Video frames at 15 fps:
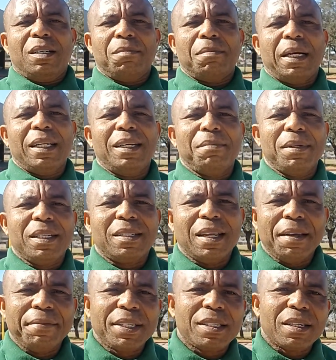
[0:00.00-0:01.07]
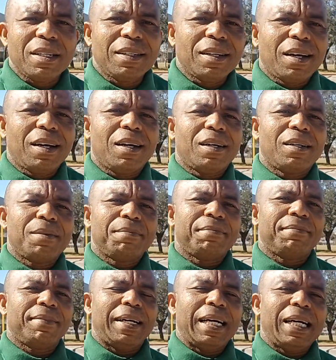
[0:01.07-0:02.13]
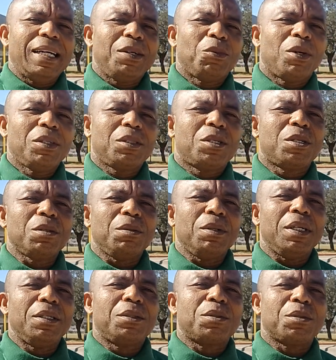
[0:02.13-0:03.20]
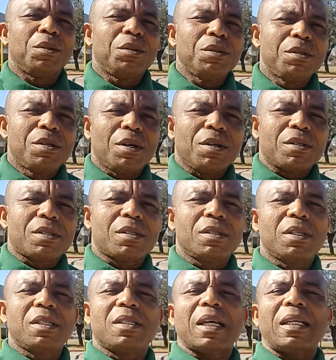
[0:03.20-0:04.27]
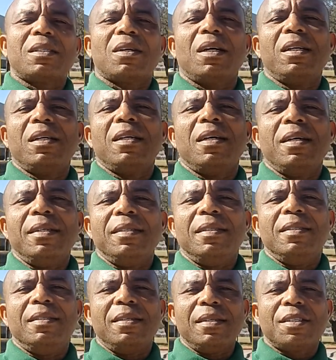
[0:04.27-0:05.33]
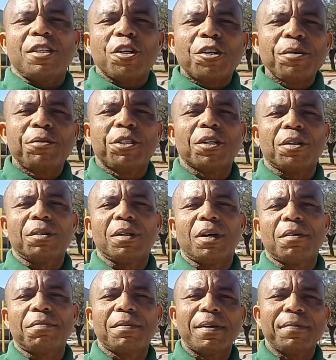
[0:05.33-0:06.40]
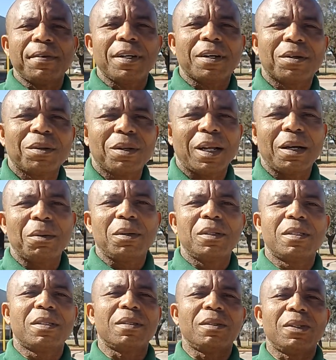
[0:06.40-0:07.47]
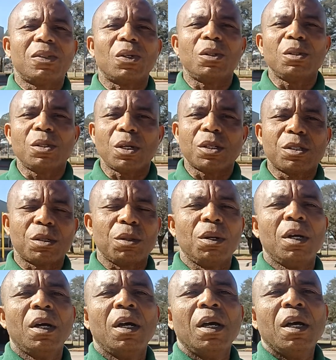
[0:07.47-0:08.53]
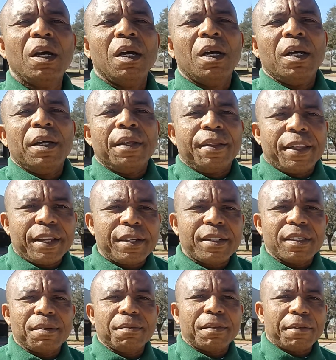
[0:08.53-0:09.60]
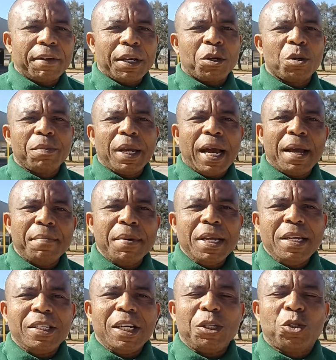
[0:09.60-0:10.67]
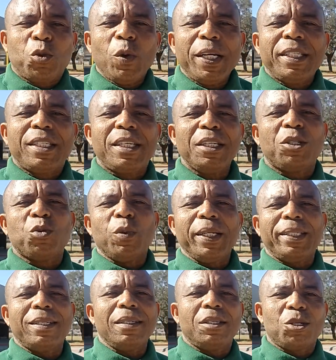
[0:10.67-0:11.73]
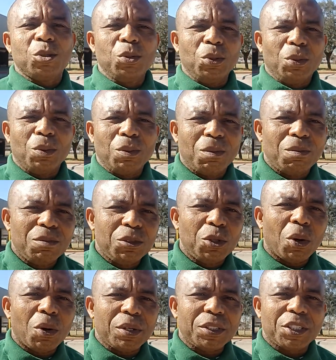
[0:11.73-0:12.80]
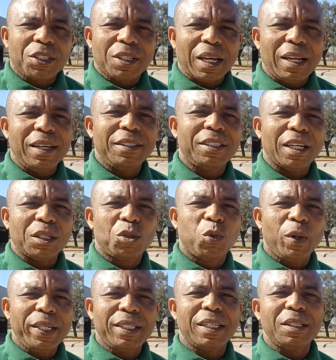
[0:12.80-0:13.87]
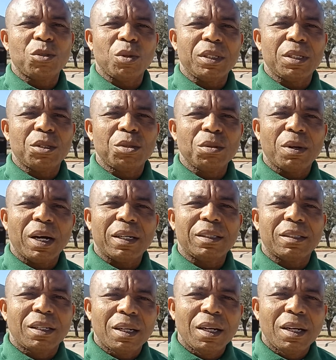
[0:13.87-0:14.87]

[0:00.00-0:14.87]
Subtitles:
my name is Davison. I want to introduce us. This is actually a description of the vehicle I want to introduce us to. The vehicle behind me is a 2022 Dodge Challenger 2022, and